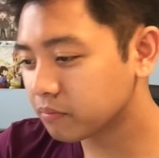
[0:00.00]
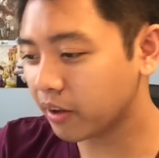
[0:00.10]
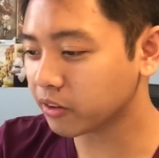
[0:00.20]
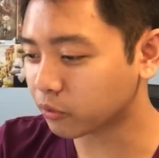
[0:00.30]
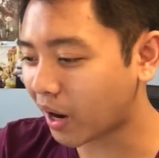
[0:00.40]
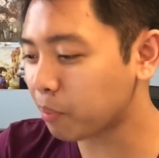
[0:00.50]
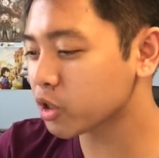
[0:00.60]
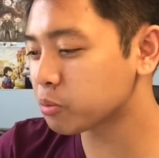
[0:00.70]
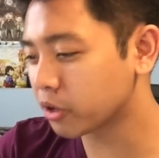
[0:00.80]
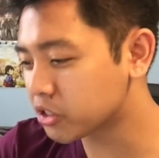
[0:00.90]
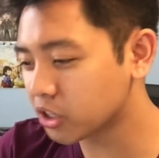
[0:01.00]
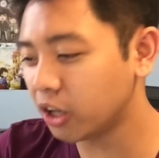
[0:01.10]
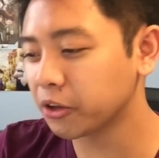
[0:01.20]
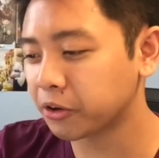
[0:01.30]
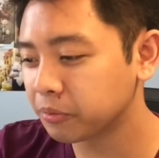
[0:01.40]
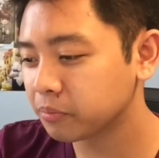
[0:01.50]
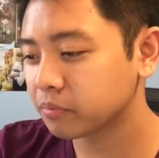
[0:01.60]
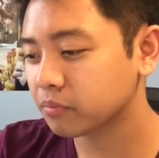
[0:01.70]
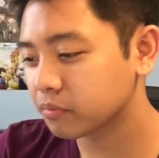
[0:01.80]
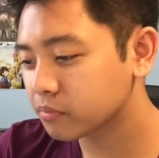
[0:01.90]
Man, the rapper's pretty solid.
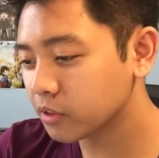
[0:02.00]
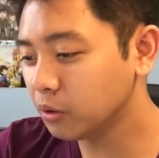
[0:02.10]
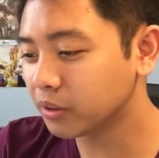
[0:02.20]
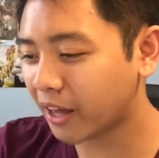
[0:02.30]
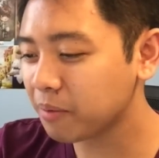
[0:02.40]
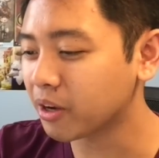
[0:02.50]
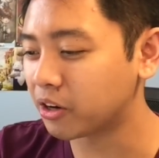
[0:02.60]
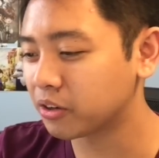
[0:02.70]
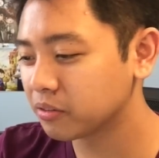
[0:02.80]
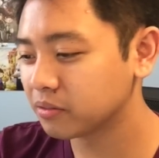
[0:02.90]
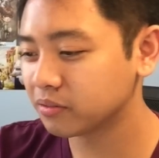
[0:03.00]
Oh, Limeade.